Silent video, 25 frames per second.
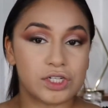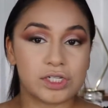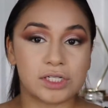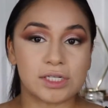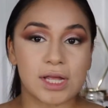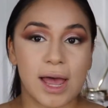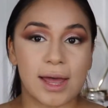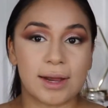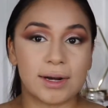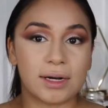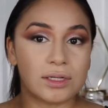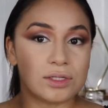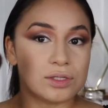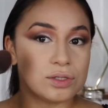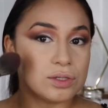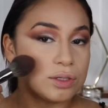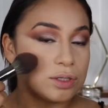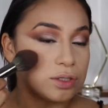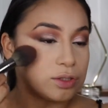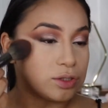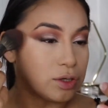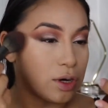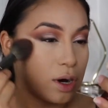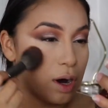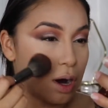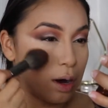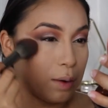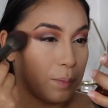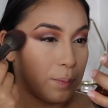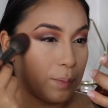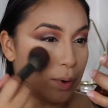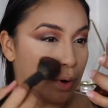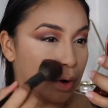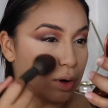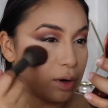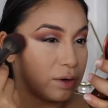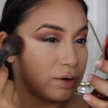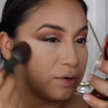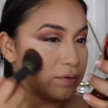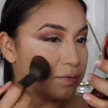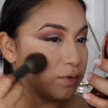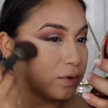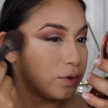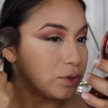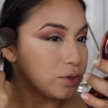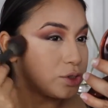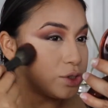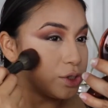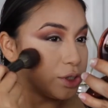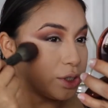add it to the top part of
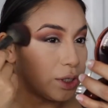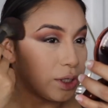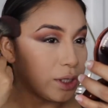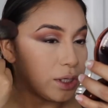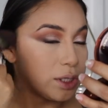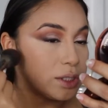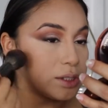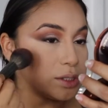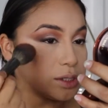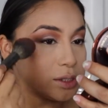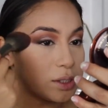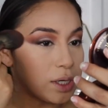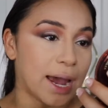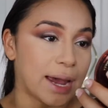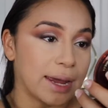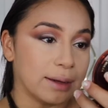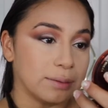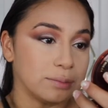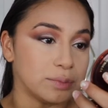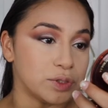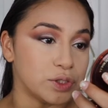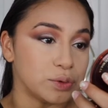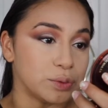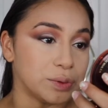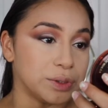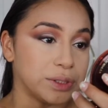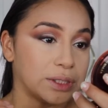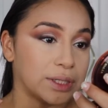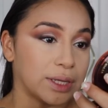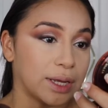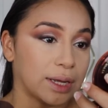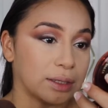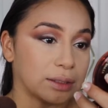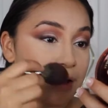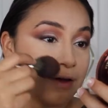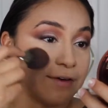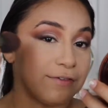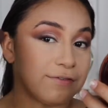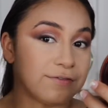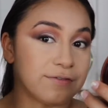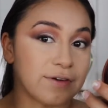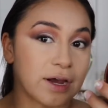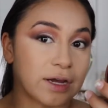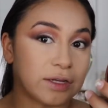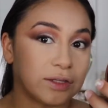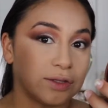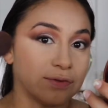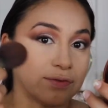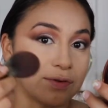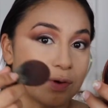your cheeks. I am doing the
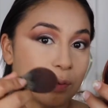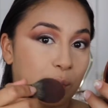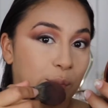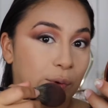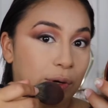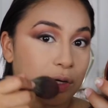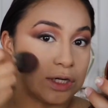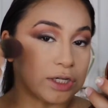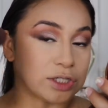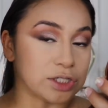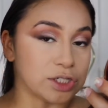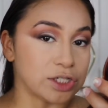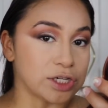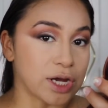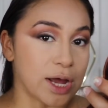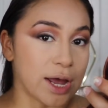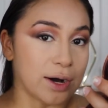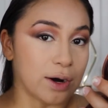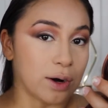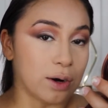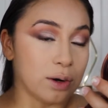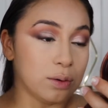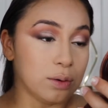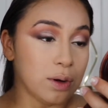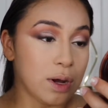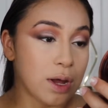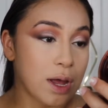effect of a winged shadow,